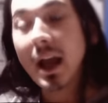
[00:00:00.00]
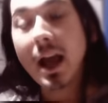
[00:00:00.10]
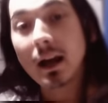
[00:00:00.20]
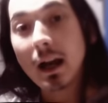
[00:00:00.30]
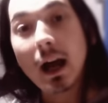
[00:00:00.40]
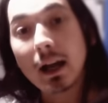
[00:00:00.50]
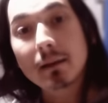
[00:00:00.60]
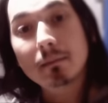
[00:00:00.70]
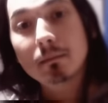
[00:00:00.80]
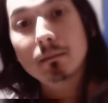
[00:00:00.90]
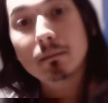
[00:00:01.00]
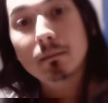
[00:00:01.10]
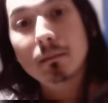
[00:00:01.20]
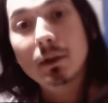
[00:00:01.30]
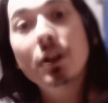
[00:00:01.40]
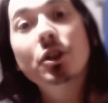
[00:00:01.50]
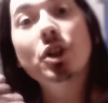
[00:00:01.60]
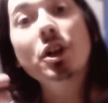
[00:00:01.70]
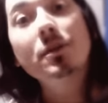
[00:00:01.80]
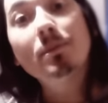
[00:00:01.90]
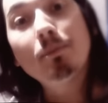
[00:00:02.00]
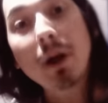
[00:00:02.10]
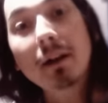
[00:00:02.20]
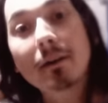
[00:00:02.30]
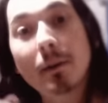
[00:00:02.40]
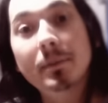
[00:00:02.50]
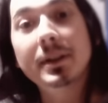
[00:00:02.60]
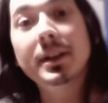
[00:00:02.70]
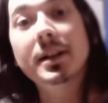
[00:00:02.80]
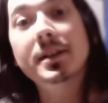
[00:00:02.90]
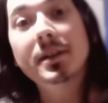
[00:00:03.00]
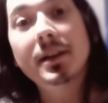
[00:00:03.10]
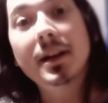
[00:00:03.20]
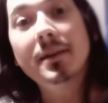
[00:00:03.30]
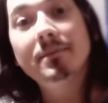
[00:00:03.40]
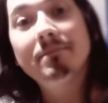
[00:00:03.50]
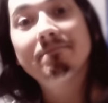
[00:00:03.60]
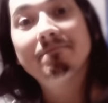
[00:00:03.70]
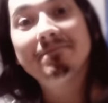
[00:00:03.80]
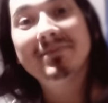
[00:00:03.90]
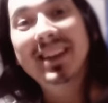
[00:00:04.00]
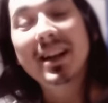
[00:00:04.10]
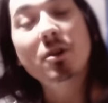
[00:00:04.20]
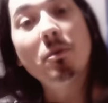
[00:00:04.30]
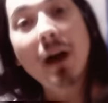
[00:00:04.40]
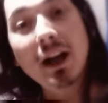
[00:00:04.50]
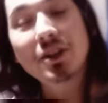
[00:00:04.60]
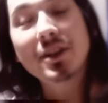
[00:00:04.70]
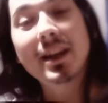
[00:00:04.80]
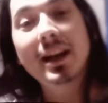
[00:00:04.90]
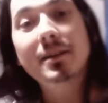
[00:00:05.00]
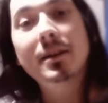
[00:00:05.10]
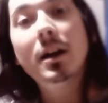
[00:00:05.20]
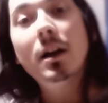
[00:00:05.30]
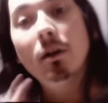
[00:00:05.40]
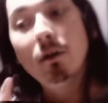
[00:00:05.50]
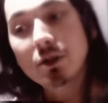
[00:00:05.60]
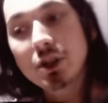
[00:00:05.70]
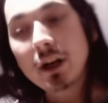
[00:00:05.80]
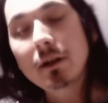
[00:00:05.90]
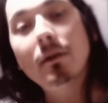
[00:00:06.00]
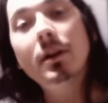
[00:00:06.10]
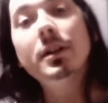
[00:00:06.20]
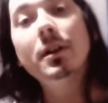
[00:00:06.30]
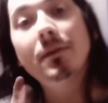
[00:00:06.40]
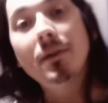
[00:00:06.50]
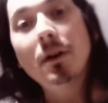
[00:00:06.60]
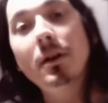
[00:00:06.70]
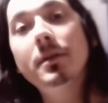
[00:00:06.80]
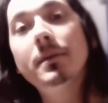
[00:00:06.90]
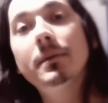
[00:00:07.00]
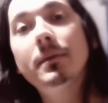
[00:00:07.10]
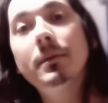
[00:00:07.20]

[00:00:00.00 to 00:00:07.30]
airline, just bankrupted yesterday. Can you imagine that? On January the 3rd,